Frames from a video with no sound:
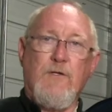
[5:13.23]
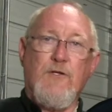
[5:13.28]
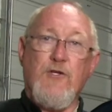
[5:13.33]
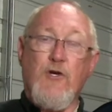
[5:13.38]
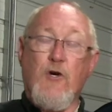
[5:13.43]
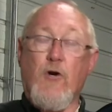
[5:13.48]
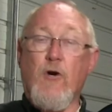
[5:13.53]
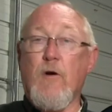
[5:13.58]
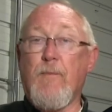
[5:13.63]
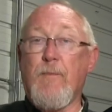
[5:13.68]

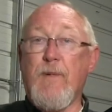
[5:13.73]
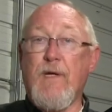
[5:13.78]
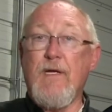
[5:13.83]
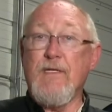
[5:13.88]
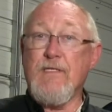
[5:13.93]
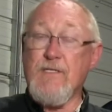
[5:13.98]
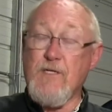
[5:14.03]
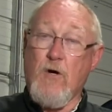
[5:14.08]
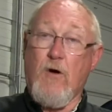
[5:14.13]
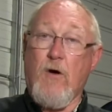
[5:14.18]
Chirp
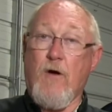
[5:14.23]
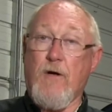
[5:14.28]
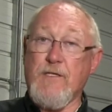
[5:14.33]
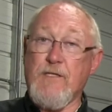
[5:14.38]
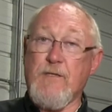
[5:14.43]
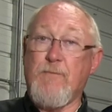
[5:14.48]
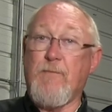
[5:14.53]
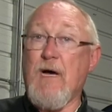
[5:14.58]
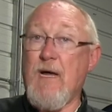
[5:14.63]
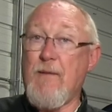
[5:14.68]
is
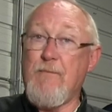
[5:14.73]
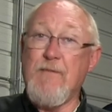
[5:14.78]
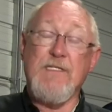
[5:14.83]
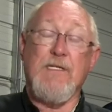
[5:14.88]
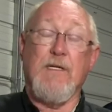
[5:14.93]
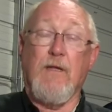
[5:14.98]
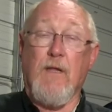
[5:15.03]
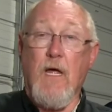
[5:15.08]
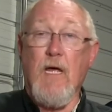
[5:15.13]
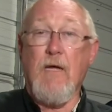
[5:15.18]
caused by
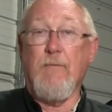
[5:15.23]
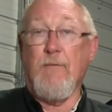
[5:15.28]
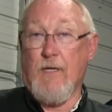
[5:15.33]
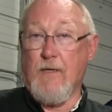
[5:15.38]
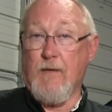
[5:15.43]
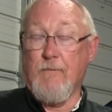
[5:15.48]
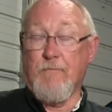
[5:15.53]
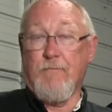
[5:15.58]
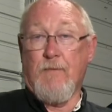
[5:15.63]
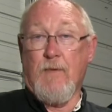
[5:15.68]
misalignment.